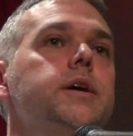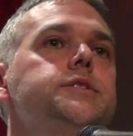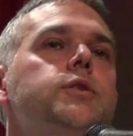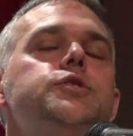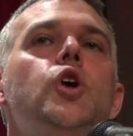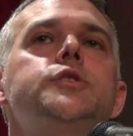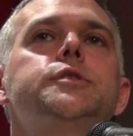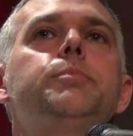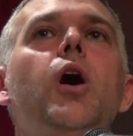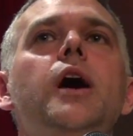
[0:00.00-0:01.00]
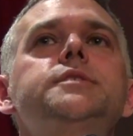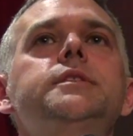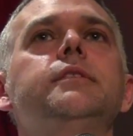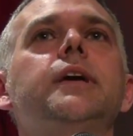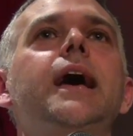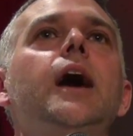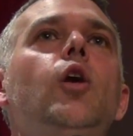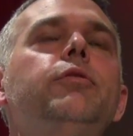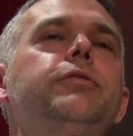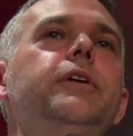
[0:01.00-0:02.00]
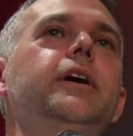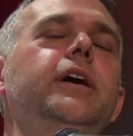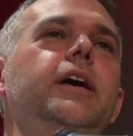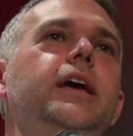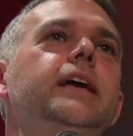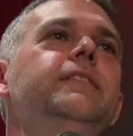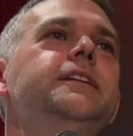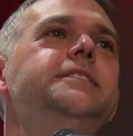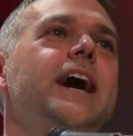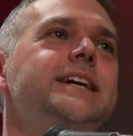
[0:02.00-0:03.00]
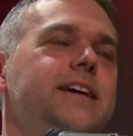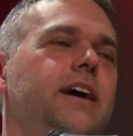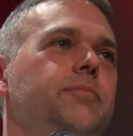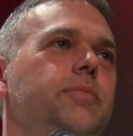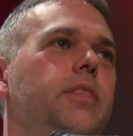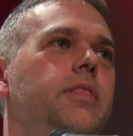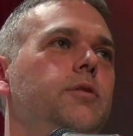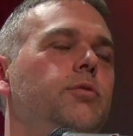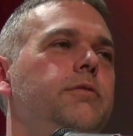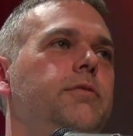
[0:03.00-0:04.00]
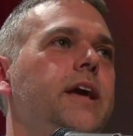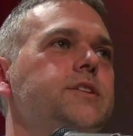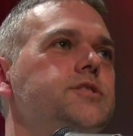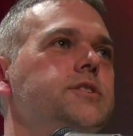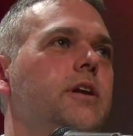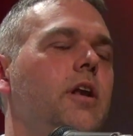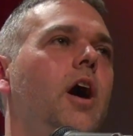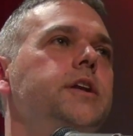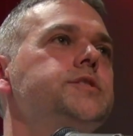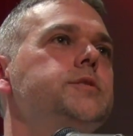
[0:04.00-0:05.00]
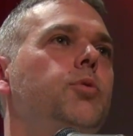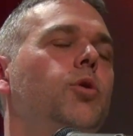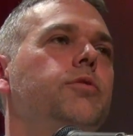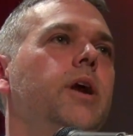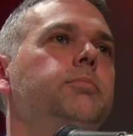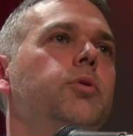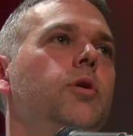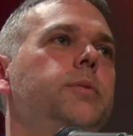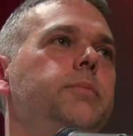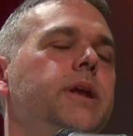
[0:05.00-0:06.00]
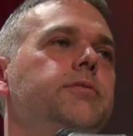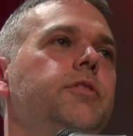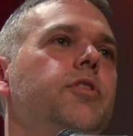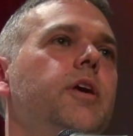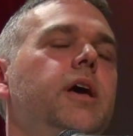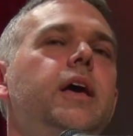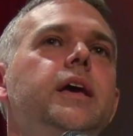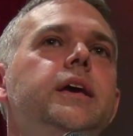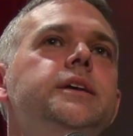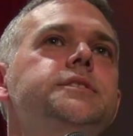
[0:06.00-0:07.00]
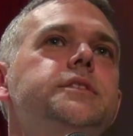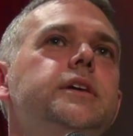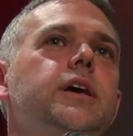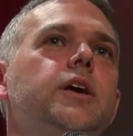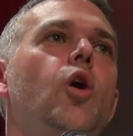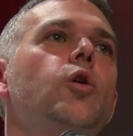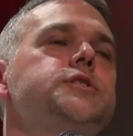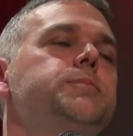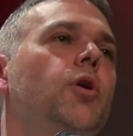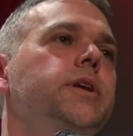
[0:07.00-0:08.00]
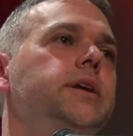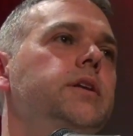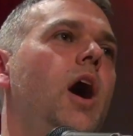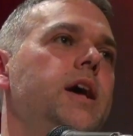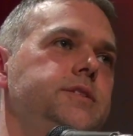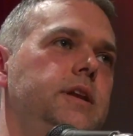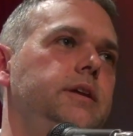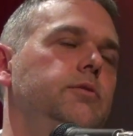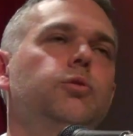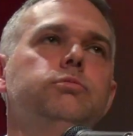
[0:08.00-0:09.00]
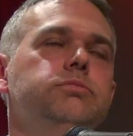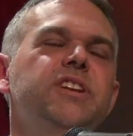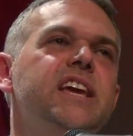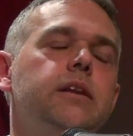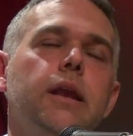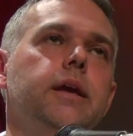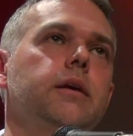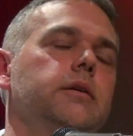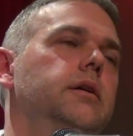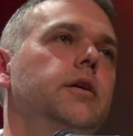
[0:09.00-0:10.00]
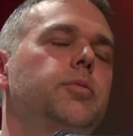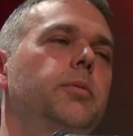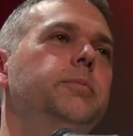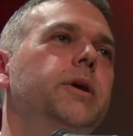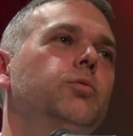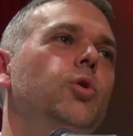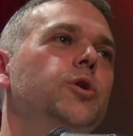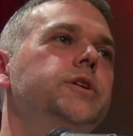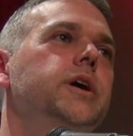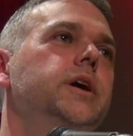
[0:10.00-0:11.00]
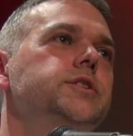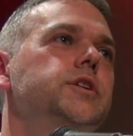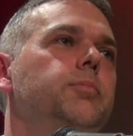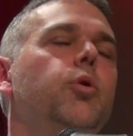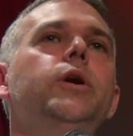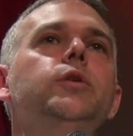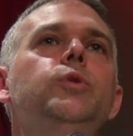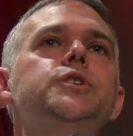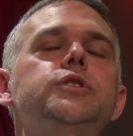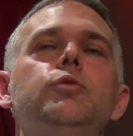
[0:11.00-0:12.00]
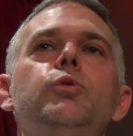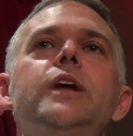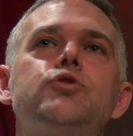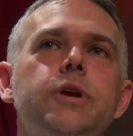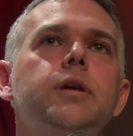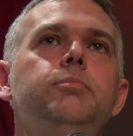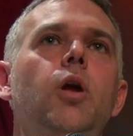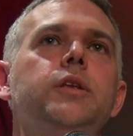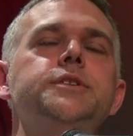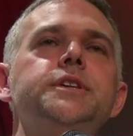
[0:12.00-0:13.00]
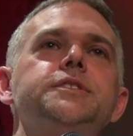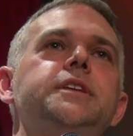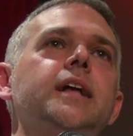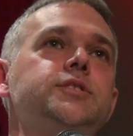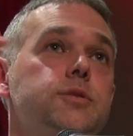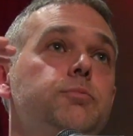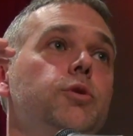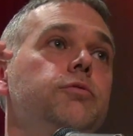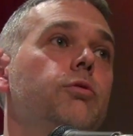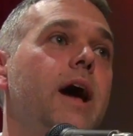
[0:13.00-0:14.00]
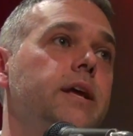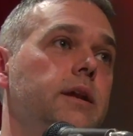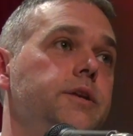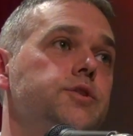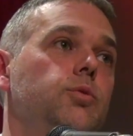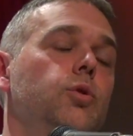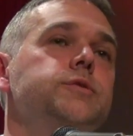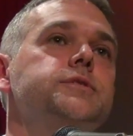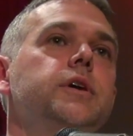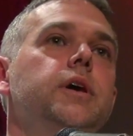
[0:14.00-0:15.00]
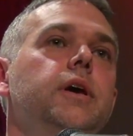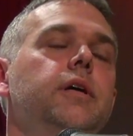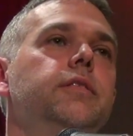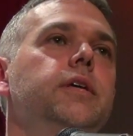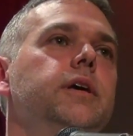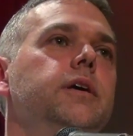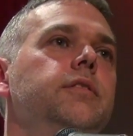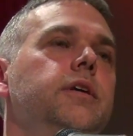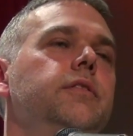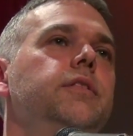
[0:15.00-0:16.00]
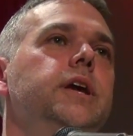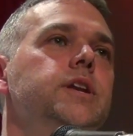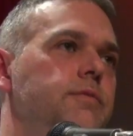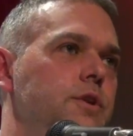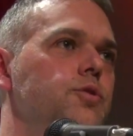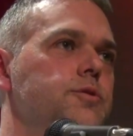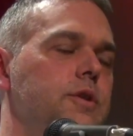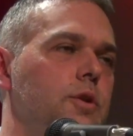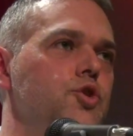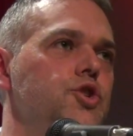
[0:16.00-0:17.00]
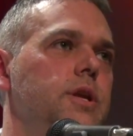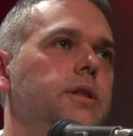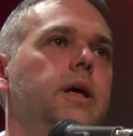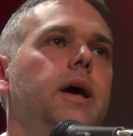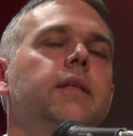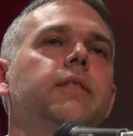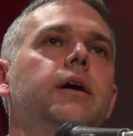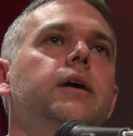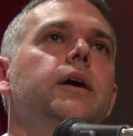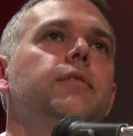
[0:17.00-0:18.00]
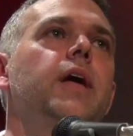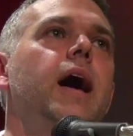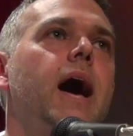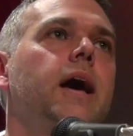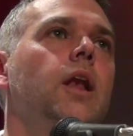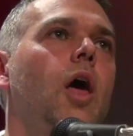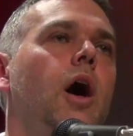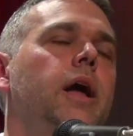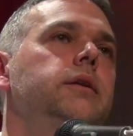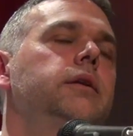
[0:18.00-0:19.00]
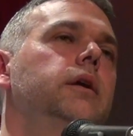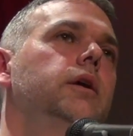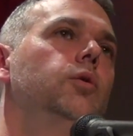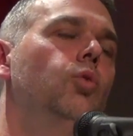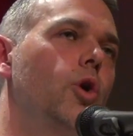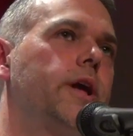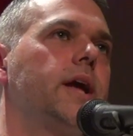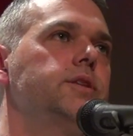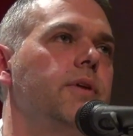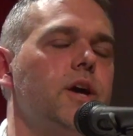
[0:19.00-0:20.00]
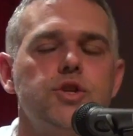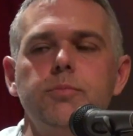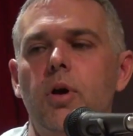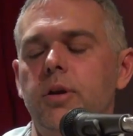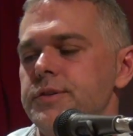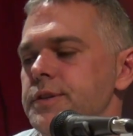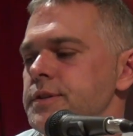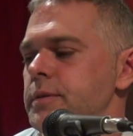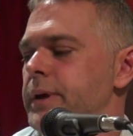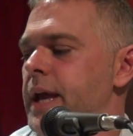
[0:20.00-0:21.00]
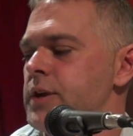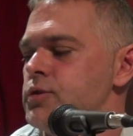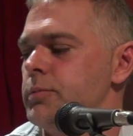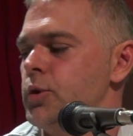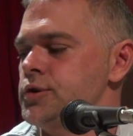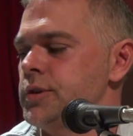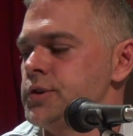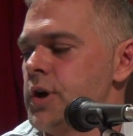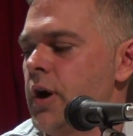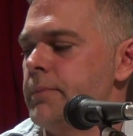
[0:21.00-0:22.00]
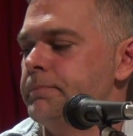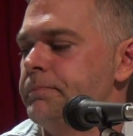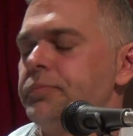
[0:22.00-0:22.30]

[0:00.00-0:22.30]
So it's not surprising that the cut-off in the data that reflects declining support for unemployment benefits is corresponding nicely, or neatly, is probably a better word, to the point at which the rhetoric in politics starts to move radically towards the individual solution and the hard-line work activation policies that began to emerge at the time.